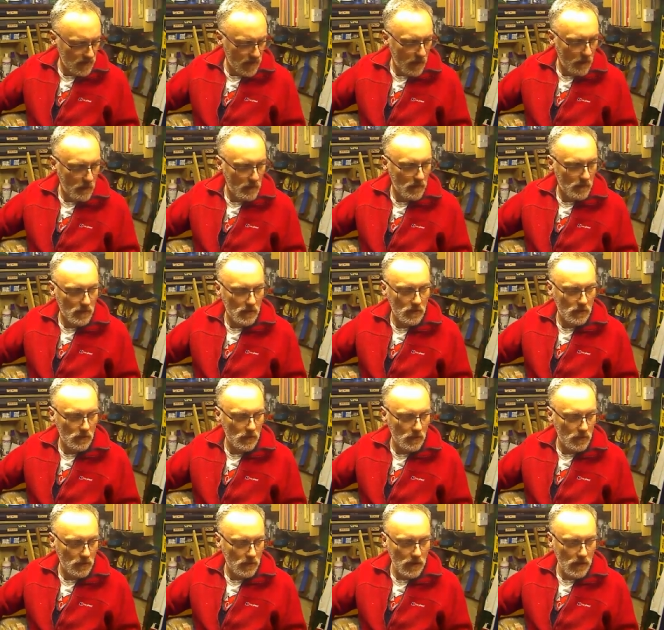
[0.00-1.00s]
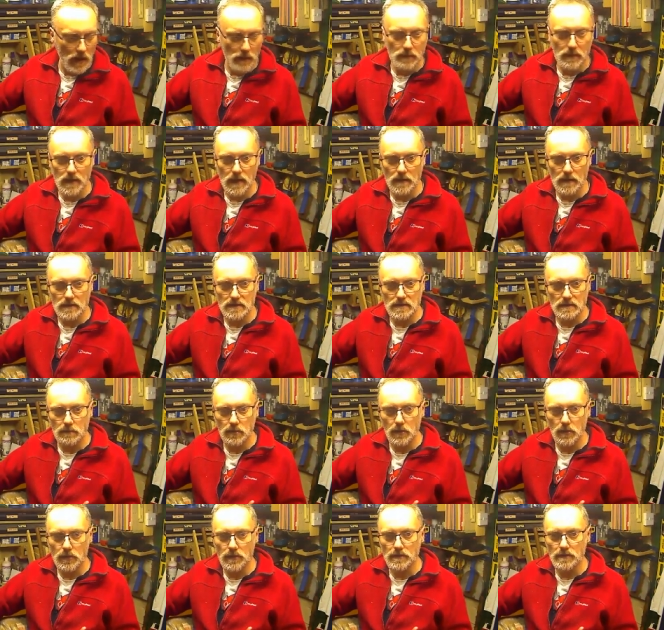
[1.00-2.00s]
that could happen again at some
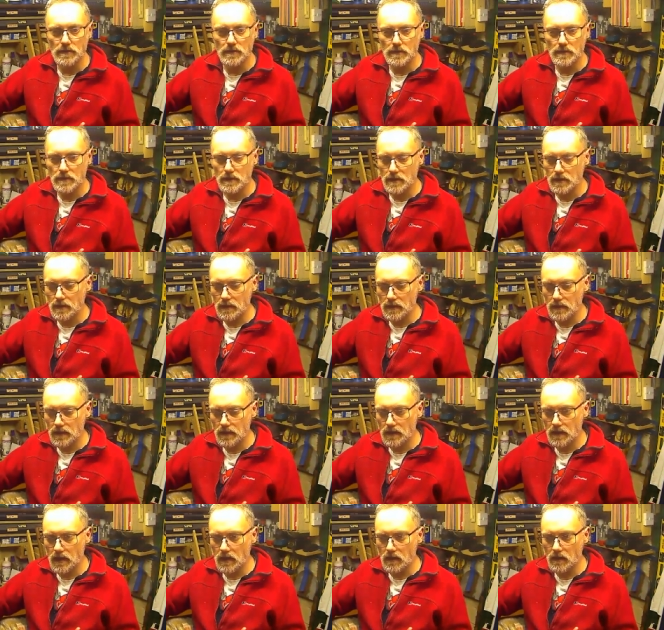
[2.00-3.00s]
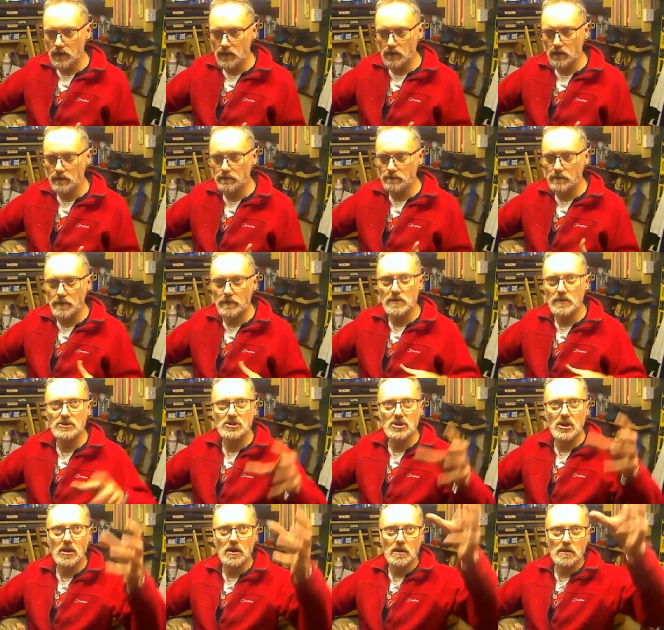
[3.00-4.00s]
point. And I thought of maybe a
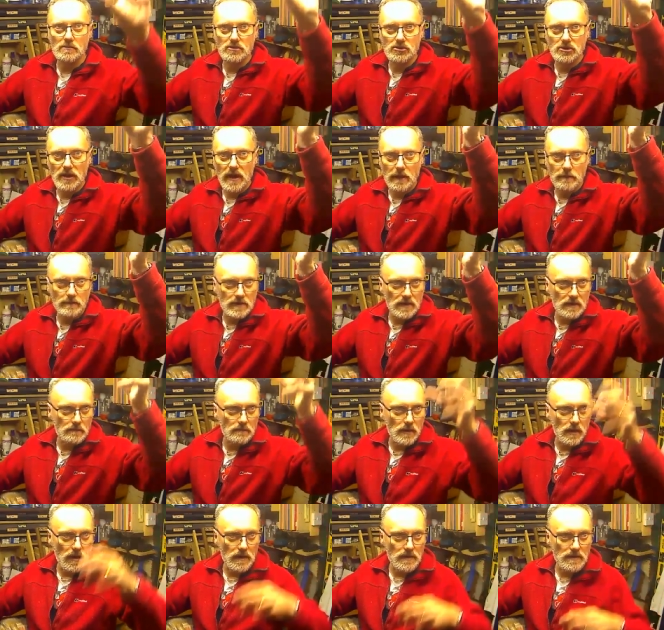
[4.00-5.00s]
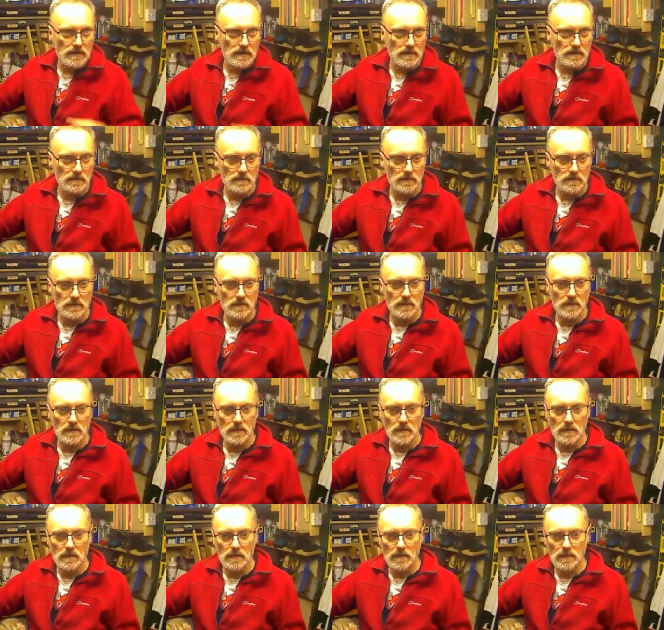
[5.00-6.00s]
jar jammed in place,
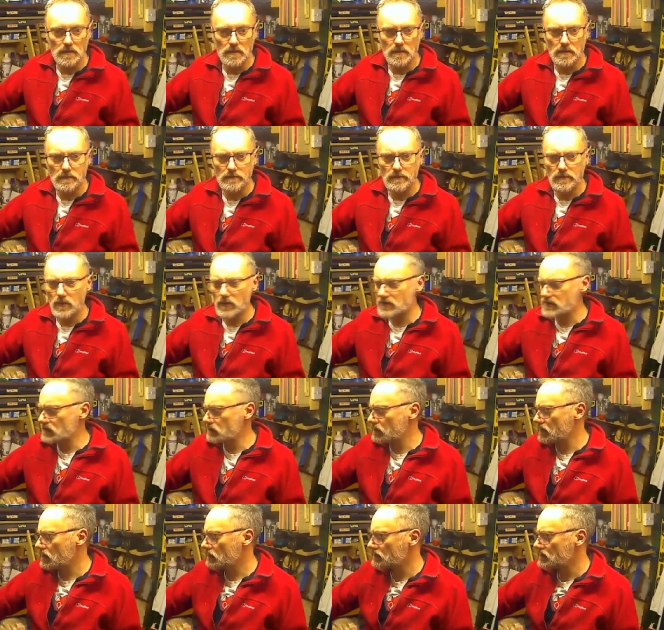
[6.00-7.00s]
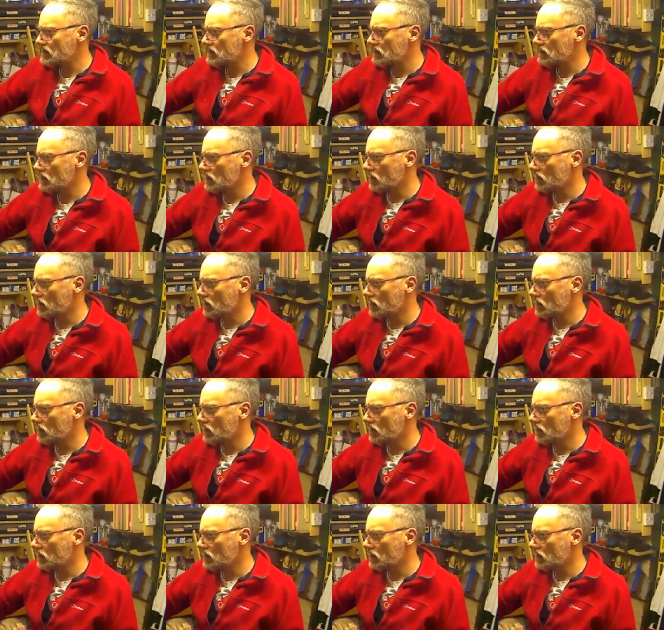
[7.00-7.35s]
not something I particularly